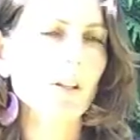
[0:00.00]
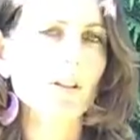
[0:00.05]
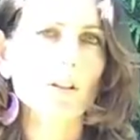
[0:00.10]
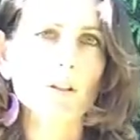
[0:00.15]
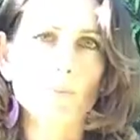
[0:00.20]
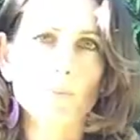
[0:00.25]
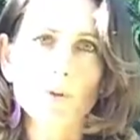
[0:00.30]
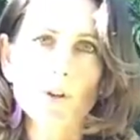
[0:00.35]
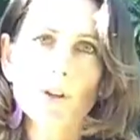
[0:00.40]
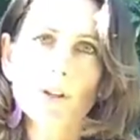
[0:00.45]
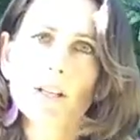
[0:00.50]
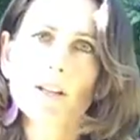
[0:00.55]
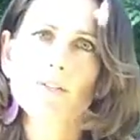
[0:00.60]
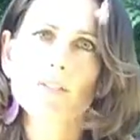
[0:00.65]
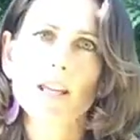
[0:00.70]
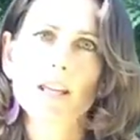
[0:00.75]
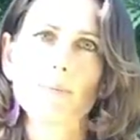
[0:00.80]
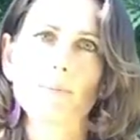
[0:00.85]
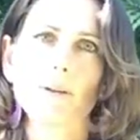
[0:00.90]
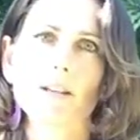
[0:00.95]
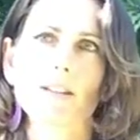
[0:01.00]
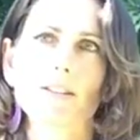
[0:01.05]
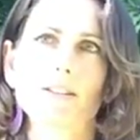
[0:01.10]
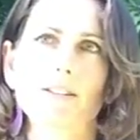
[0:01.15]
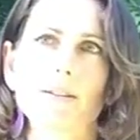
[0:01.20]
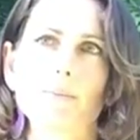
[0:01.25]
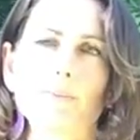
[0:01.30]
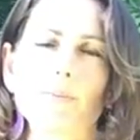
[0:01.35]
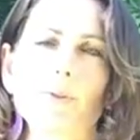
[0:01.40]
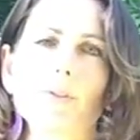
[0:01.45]
The beauty of keeping it
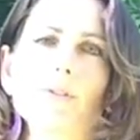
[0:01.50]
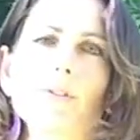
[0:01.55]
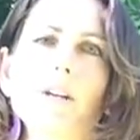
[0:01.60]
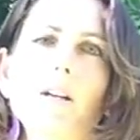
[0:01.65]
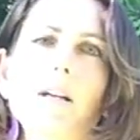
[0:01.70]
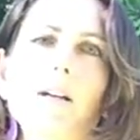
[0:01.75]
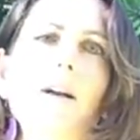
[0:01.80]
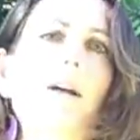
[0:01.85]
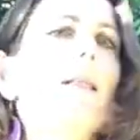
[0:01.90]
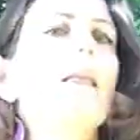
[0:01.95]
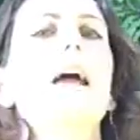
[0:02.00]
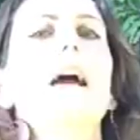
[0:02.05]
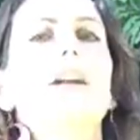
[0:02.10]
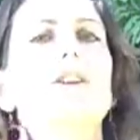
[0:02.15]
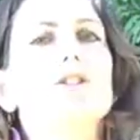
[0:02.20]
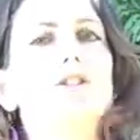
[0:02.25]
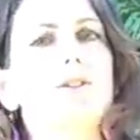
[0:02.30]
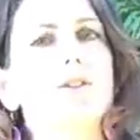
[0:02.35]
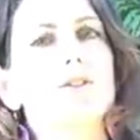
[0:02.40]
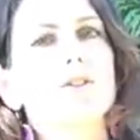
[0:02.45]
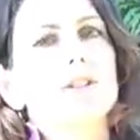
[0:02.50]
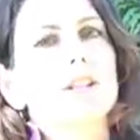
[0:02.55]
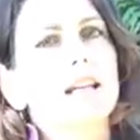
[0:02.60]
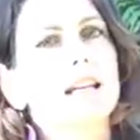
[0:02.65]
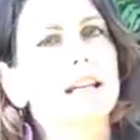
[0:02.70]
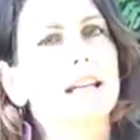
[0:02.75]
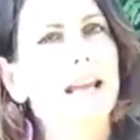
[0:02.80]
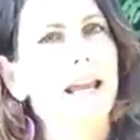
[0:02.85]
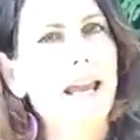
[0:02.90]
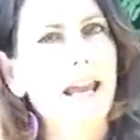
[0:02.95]
simple and
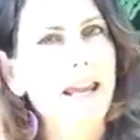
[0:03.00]
choosing an